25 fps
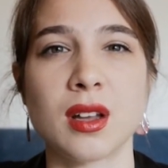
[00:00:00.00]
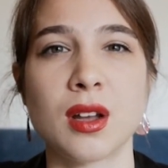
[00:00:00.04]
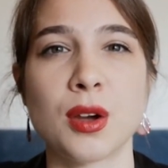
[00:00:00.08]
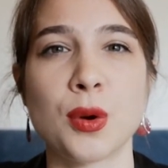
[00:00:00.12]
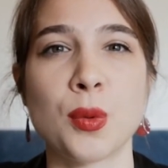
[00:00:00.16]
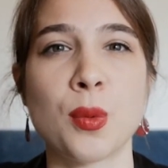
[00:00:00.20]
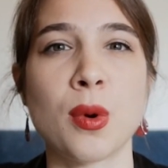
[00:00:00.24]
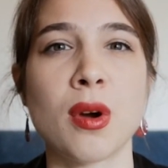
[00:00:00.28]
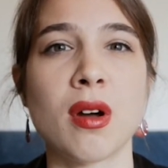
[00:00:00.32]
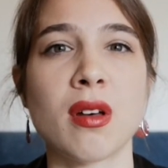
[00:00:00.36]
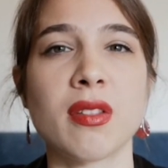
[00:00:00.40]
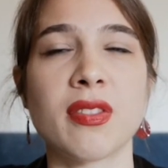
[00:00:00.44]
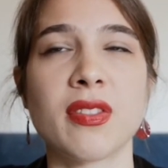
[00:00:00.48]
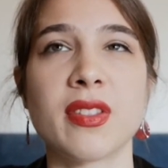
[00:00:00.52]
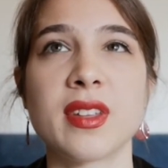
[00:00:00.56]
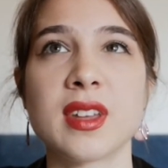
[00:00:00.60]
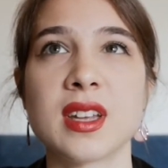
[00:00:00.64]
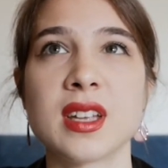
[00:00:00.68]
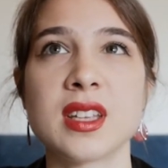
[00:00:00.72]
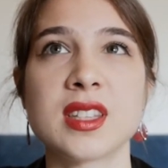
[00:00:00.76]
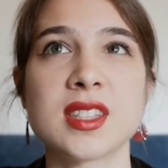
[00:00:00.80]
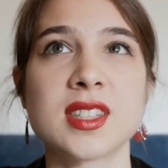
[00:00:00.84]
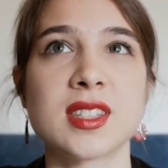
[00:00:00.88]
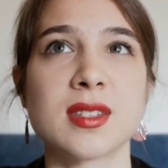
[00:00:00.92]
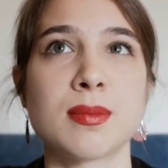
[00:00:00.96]
what
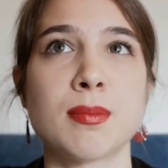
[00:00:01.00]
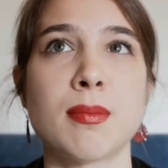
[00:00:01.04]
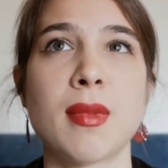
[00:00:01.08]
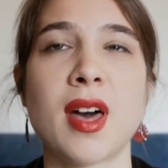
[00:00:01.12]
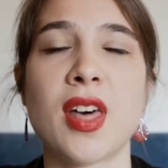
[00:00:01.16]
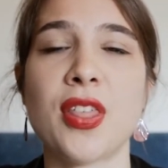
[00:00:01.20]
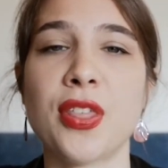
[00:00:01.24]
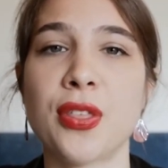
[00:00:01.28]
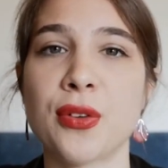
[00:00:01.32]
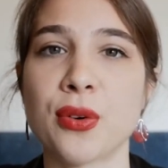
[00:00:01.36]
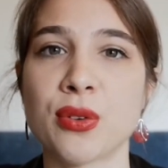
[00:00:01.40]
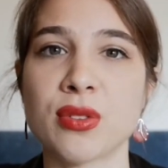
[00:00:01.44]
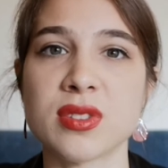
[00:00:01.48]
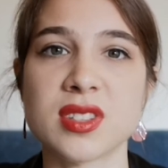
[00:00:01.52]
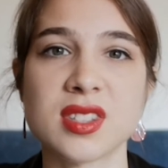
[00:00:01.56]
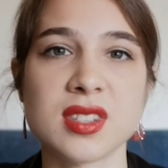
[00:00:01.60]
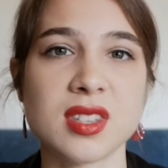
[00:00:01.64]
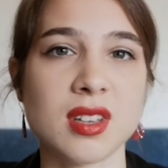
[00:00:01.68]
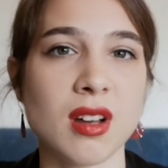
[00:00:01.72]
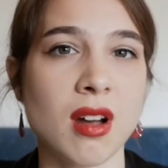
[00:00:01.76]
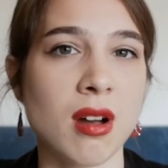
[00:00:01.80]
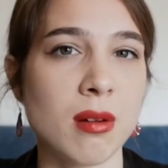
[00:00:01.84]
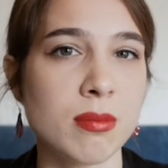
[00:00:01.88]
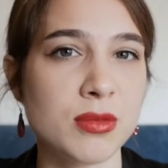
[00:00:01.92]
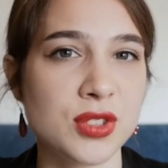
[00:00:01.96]
its methods,
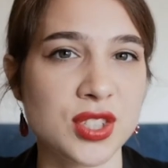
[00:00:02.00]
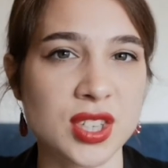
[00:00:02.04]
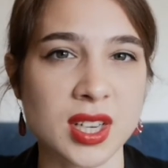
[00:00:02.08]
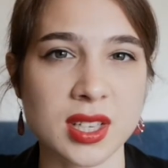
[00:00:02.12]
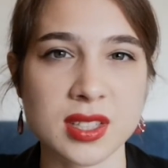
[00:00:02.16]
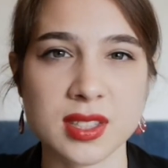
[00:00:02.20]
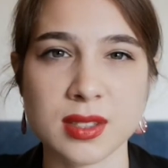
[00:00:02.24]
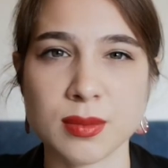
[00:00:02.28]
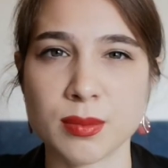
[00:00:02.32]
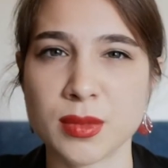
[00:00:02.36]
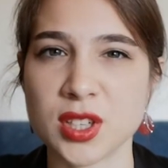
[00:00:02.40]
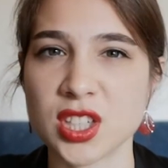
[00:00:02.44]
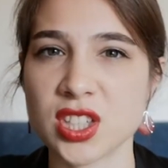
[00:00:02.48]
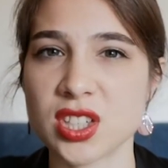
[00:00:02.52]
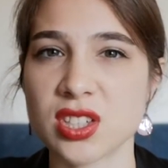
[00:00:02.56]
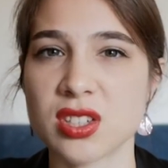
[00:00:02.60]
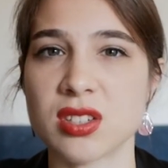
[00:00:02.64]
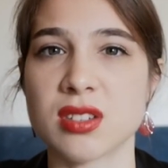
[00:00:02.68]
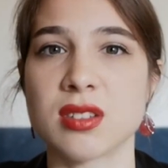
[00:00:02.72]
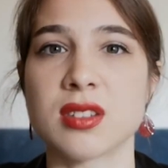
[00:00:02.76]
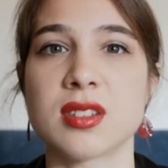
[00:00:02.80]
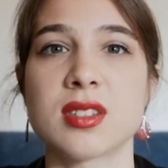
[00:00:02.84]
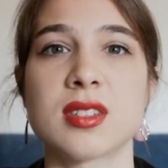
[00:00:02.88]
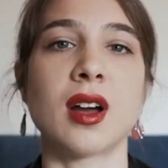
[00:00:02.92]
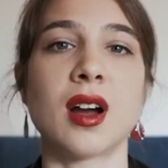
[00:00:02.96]
objects, missions